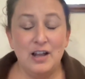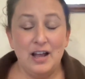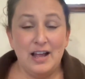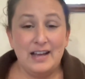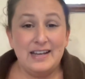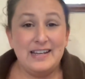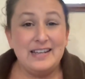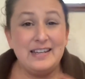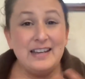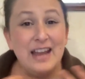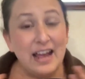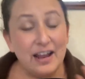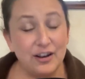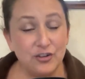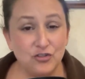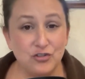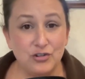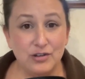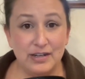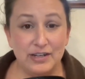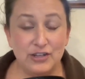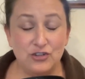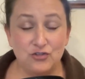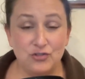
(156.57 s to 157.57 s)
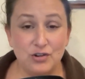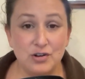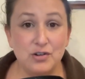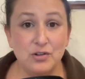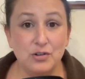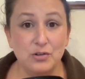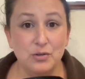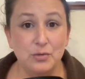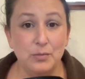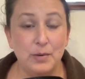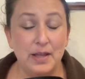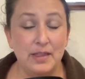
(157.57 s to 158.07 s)
naturally
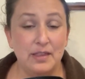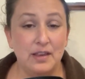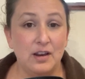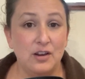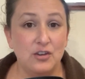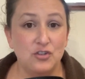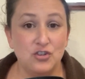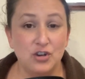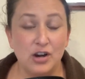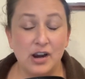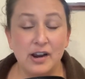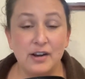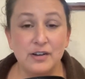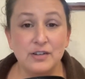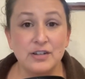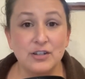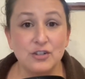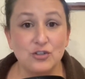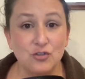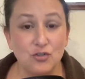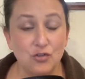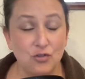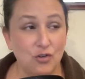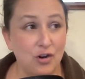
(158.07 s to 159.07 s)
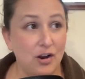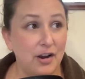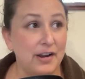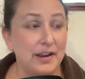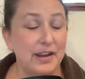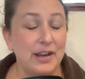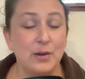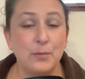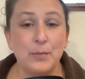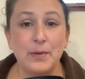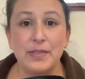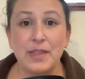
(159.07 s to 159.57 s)
struggle when our child is
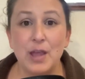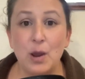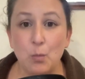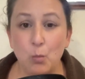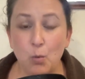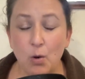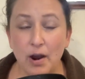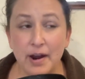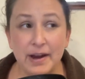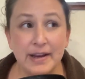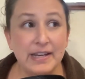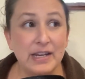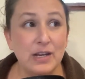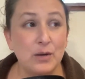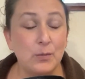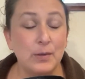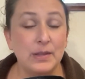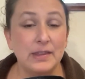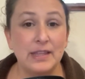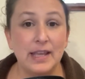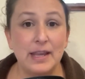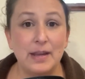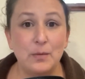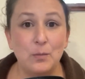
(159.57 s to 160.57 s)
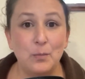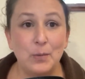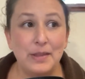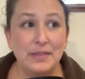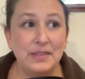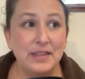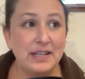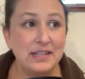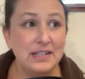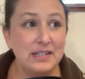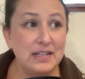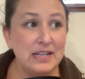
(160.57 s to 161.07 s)
crying, when they're whining, when
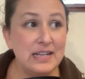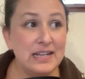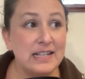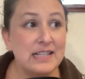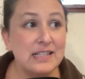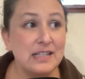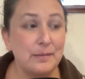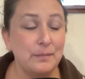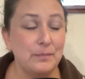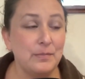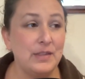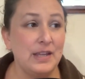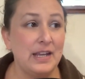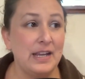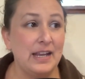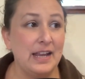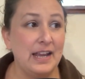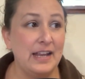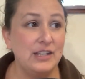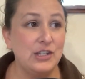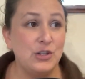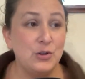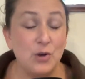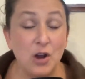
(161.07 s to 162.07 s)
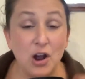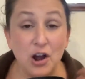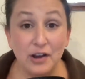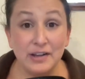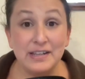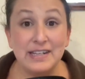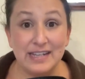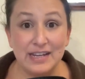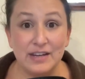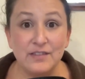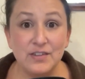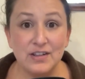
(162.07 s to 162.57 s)
they need something and you
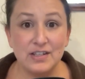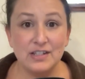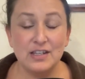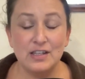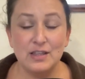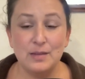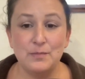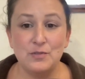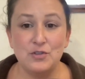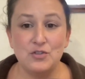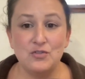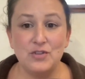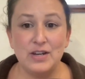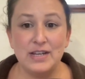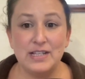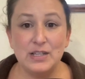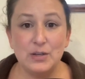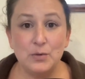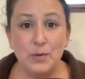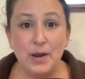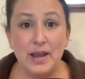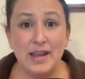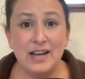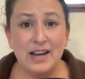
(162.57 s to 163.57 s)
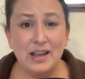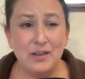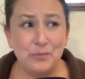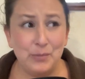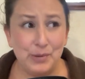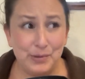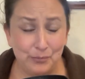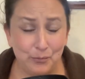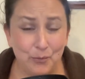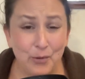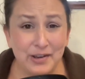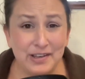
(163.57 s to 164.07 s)
can't give it to them straight away. Like, we
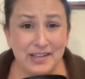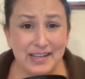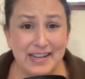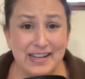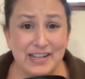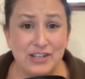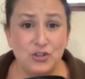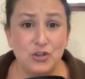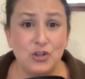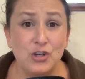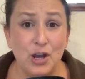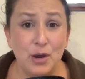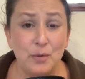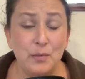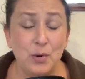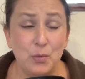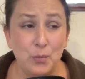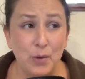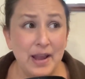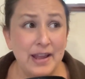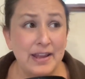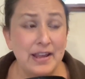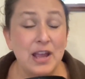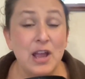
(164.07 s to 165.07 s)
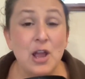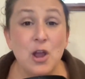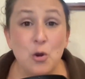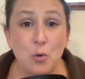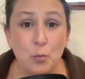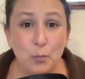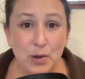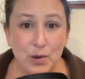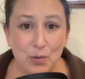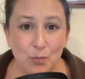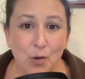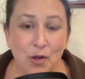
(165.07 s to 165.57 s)
want it to go away.
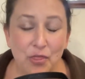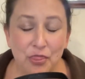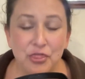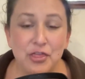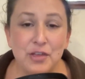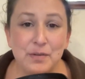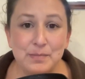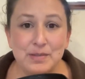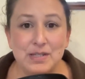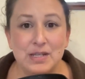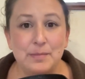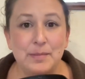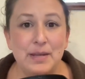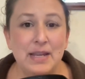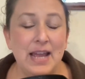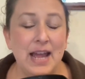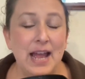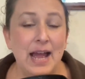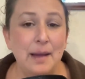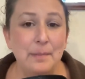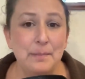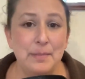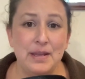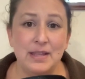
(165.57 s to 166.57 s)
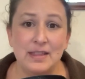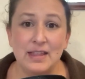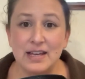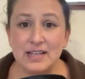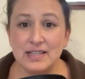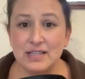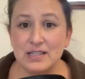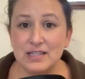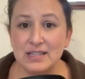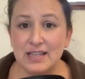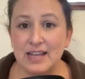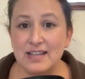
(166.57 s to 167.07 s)
We want them to be happy.
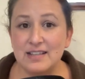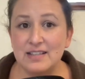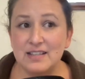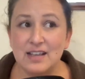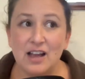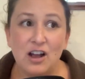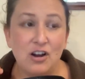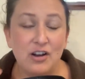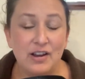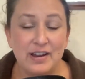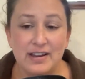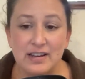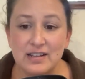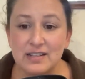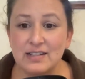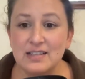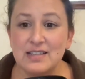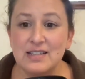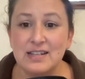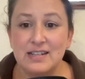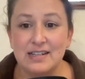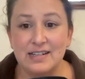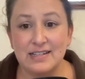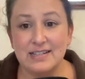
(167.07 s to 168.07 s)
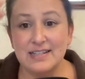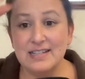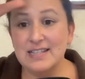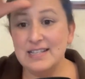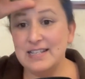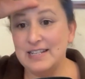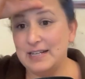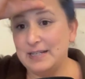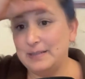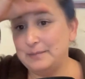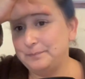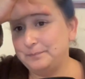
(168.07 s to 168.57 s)
That's our instinct, isn't
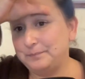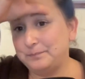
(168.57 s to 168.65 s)
it?